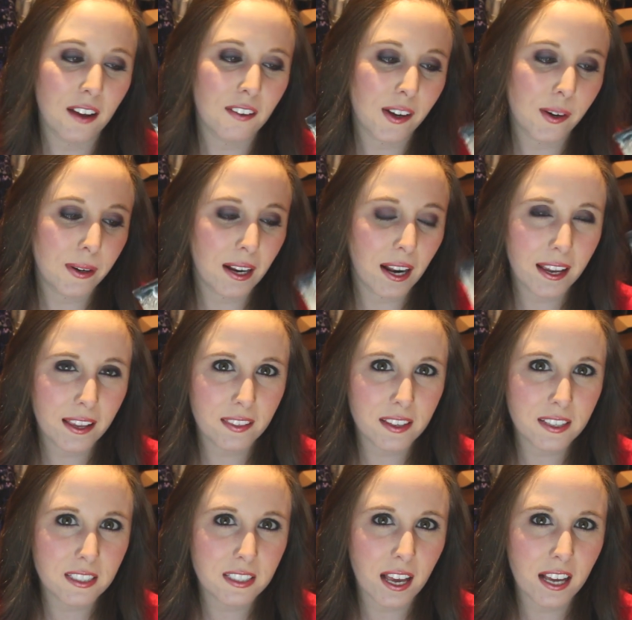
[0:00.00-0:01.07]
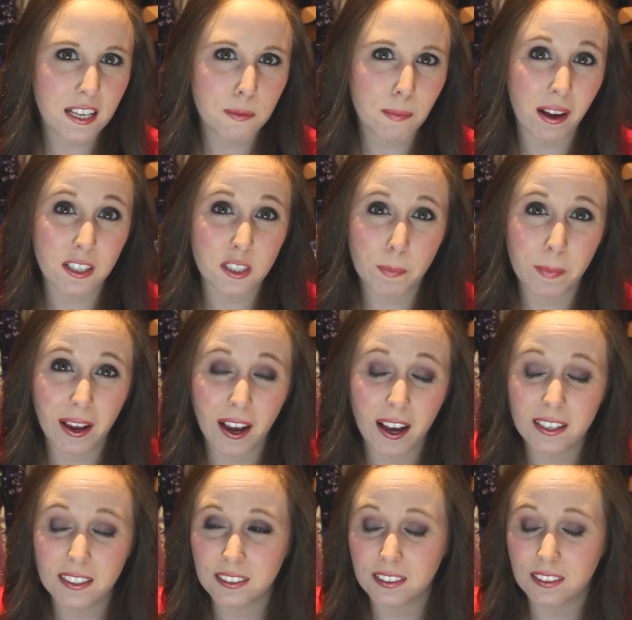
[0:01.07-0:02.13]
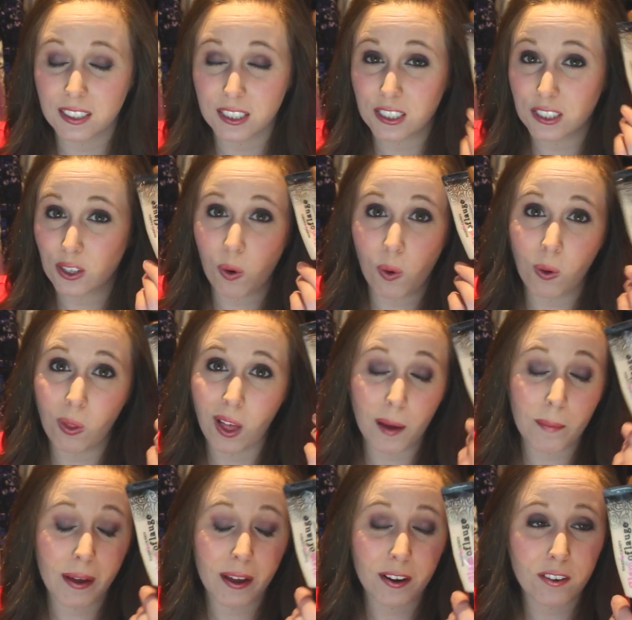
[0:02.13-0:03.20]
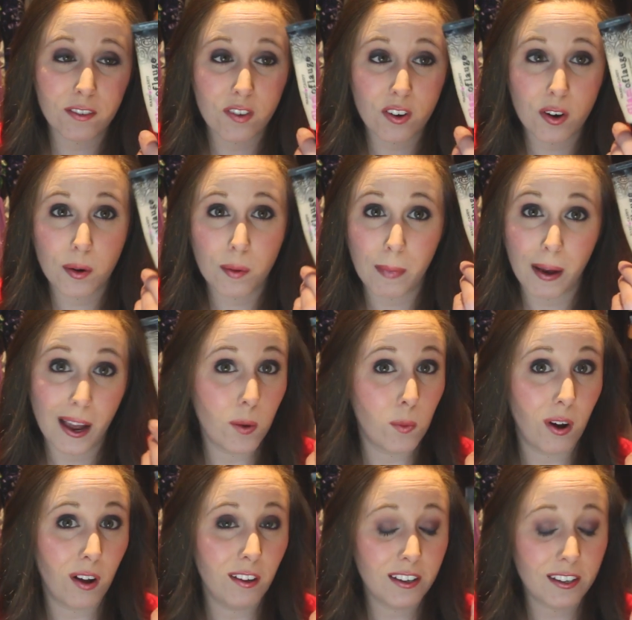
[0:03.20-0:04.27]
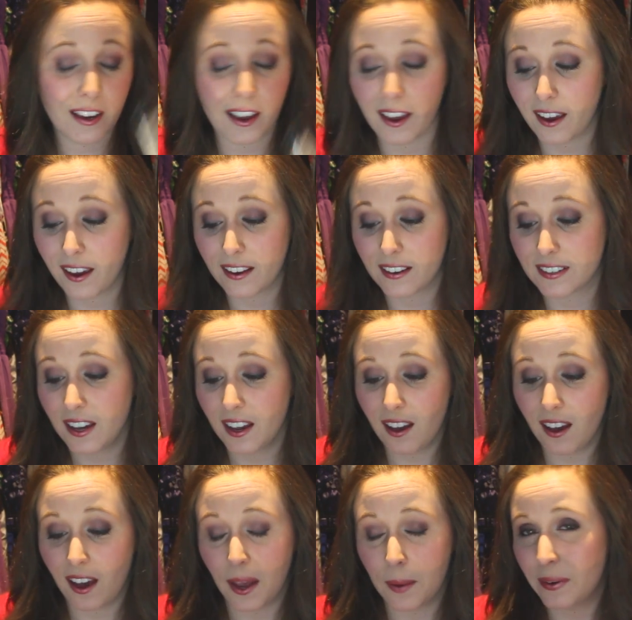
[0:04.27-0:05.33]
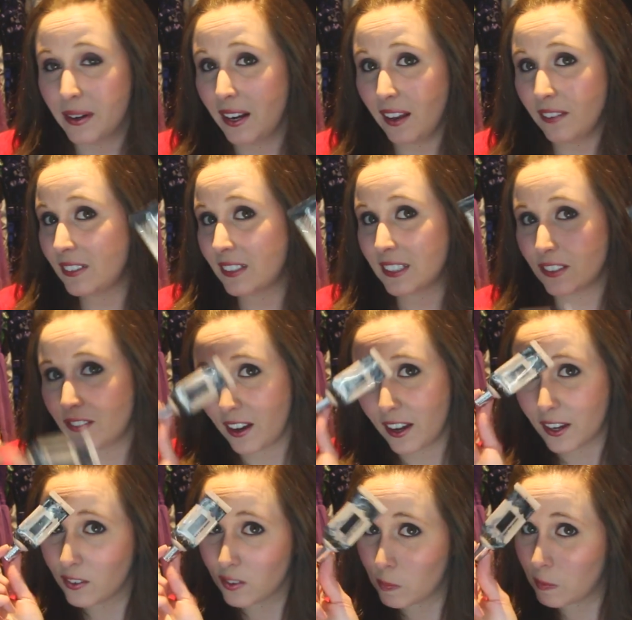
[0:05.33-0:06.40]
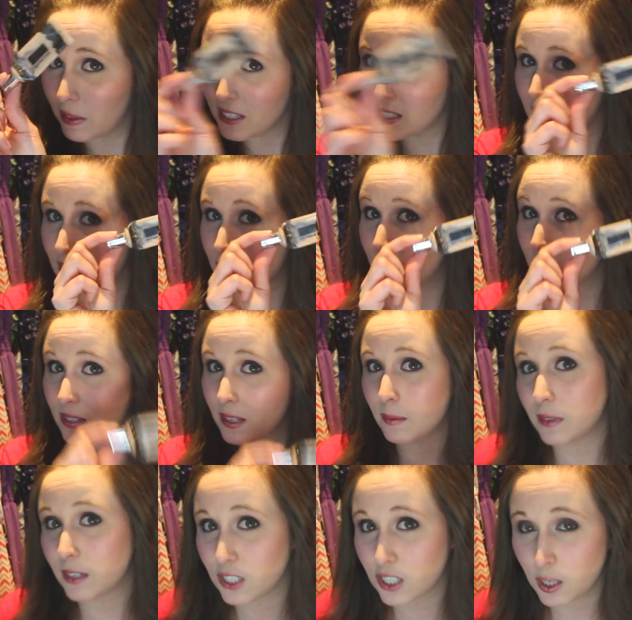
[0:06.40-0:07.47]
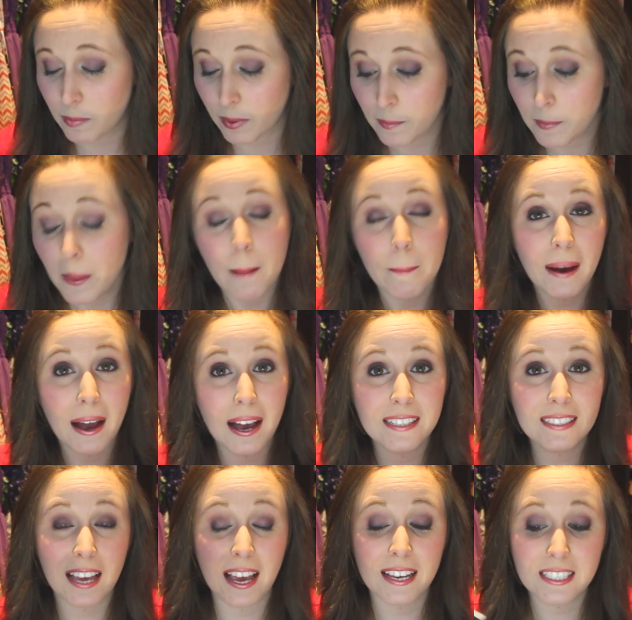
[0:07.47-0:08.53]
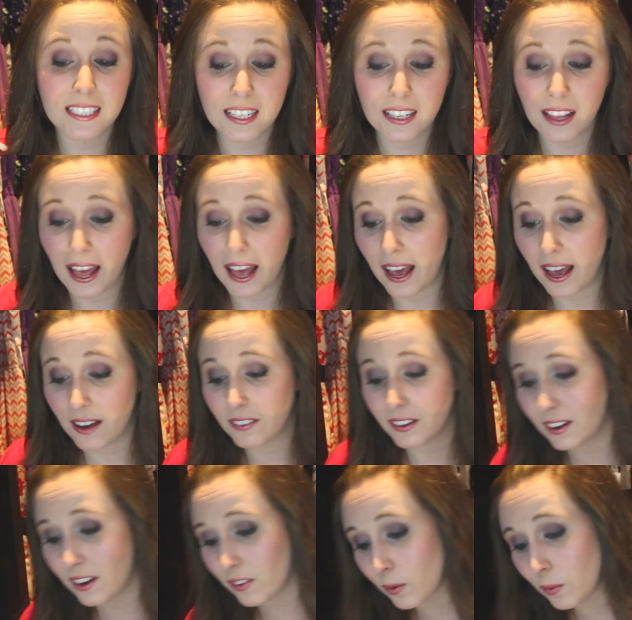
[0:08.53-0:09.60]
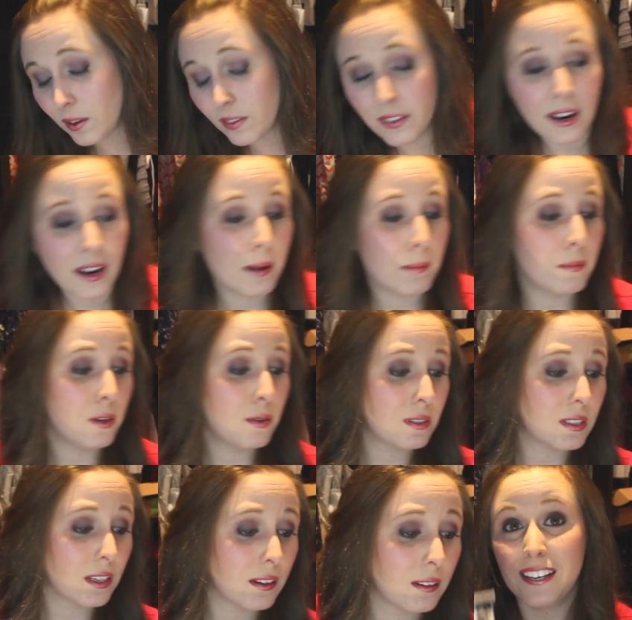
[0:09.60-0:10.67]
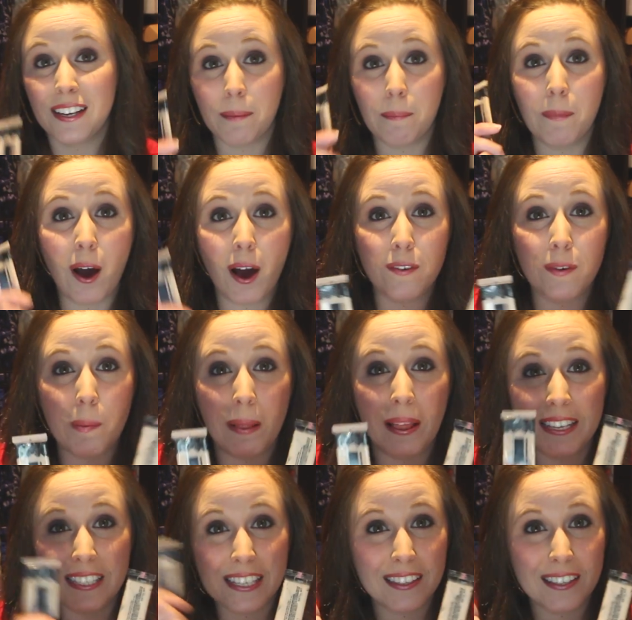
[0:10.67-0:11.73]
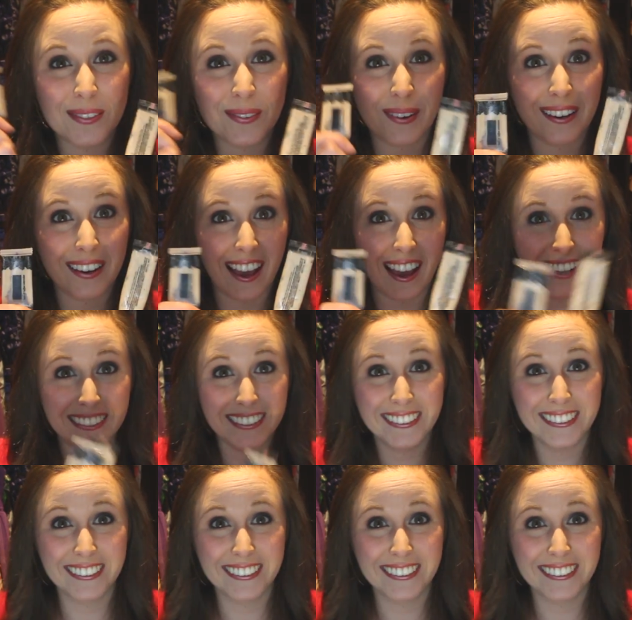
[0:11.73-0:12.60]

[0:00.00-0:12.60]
I would like this as much, because this is a whole lot better for my wallet and I would love it if I could replace this with something cheaper. But I still have another one that I'm using. I'm not replacing this one yet.